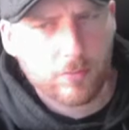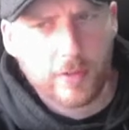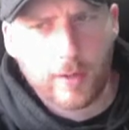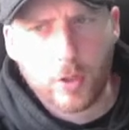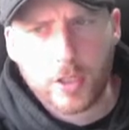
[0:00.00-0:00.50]

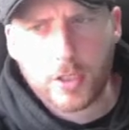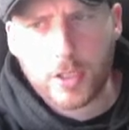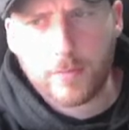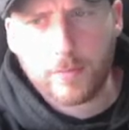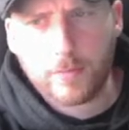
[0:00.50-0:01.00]
that
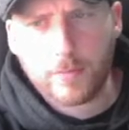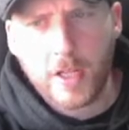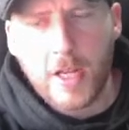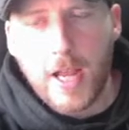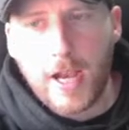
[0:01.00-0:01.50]
works.
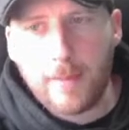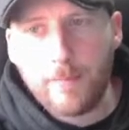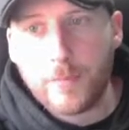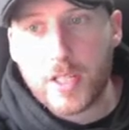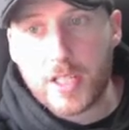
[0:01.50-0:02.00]

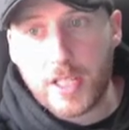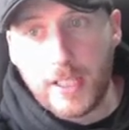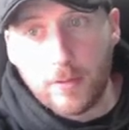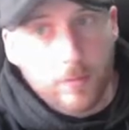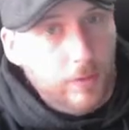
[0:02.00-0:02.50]

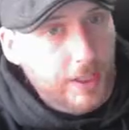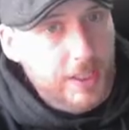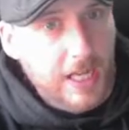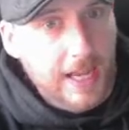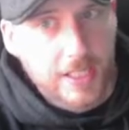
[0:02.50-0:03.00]
C
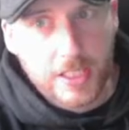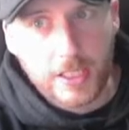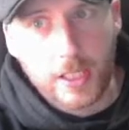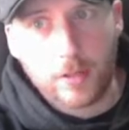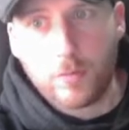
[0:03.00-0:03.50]
is
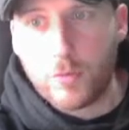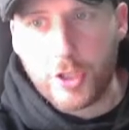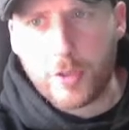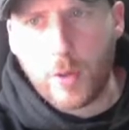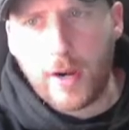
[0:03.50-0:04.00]
Hestia.
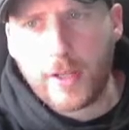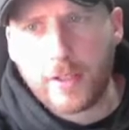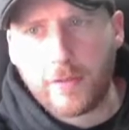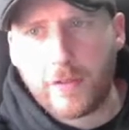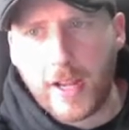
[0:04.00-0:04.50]
She's wearing the
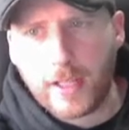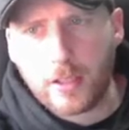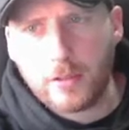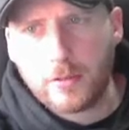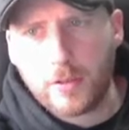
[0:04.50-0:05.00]

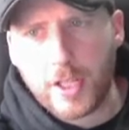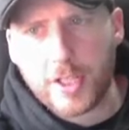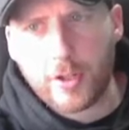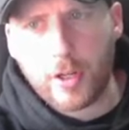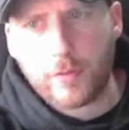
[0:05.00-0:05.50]
veil. It's
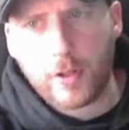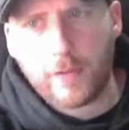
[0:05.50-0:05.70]
not over her